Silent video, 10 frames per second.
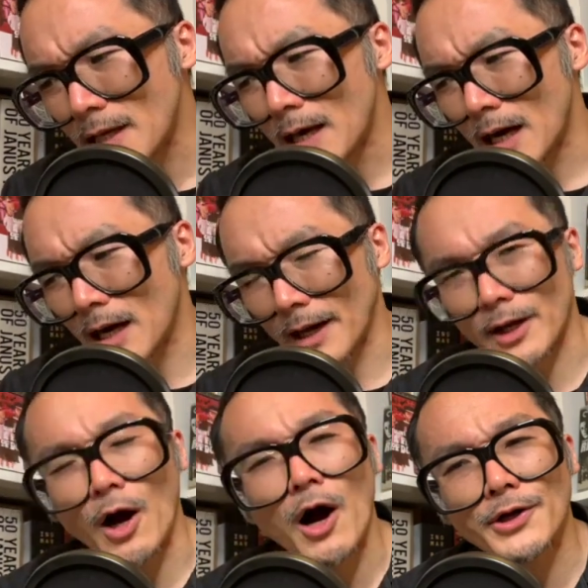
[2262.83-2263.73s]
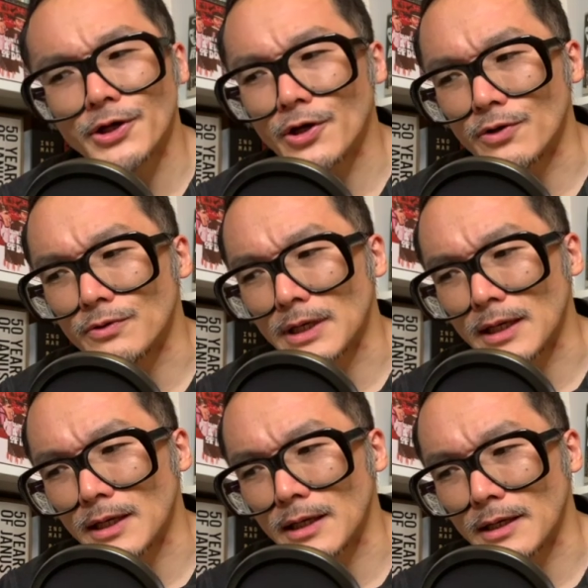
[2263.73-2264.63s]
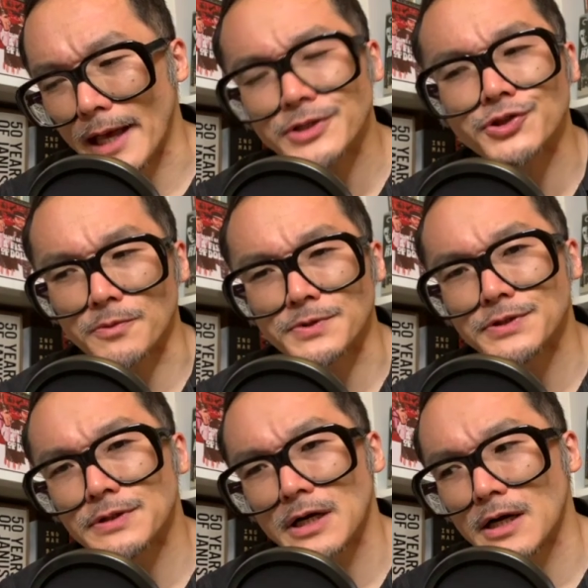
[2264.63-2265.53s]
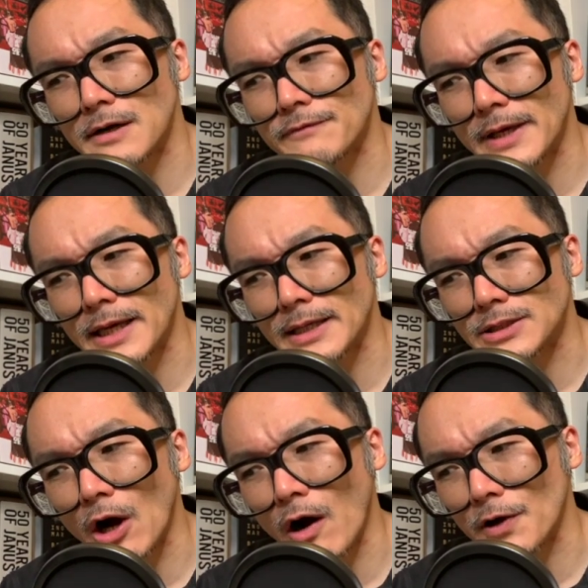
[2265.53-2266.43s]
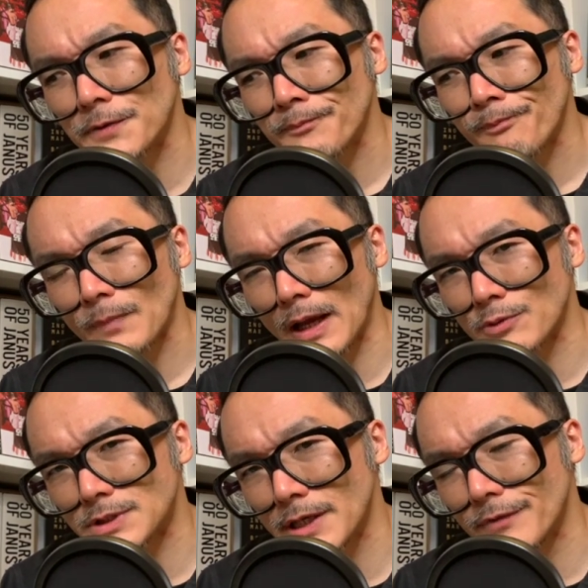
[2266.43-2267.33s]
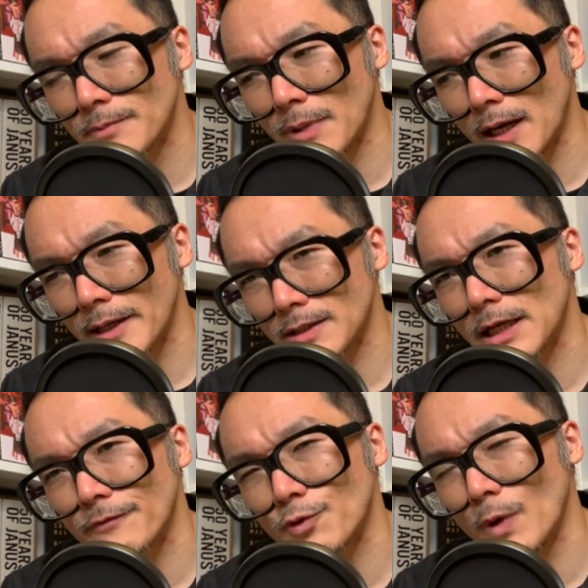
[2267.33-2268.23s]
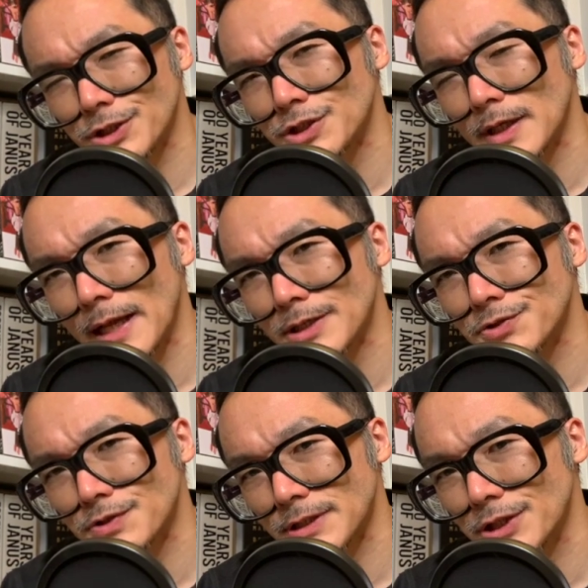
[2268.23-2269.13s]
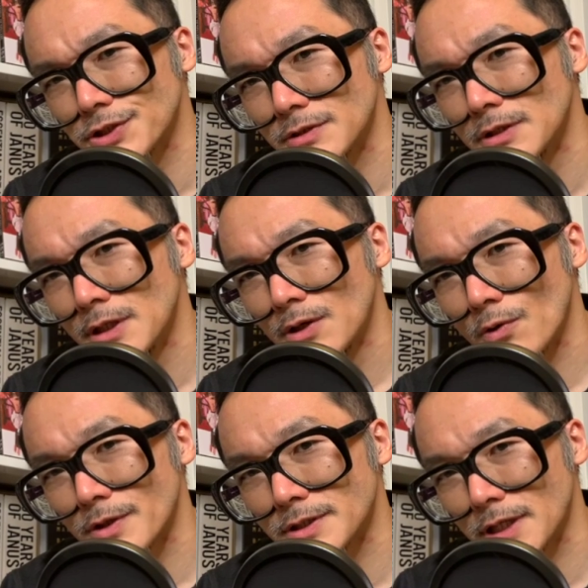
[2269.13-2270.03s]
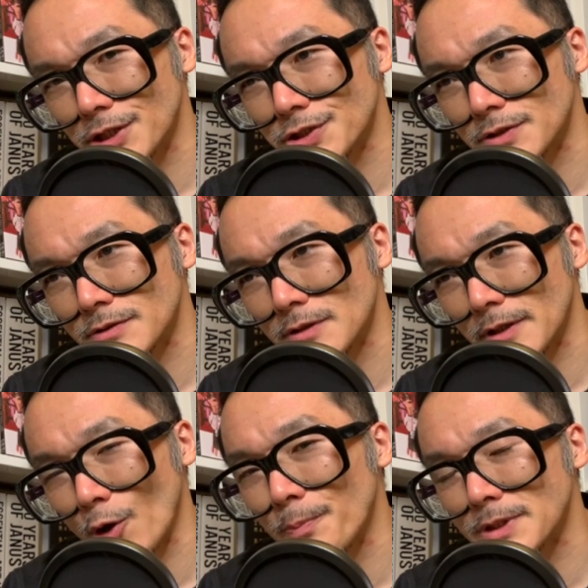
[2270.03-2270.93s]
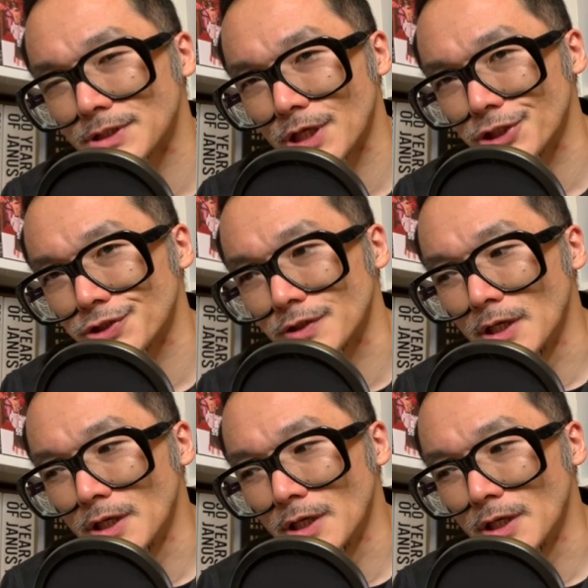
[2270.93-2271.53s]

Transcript: an audio excerpt of a talk that was given by a kind of question and answer session or discussion, an open discussion,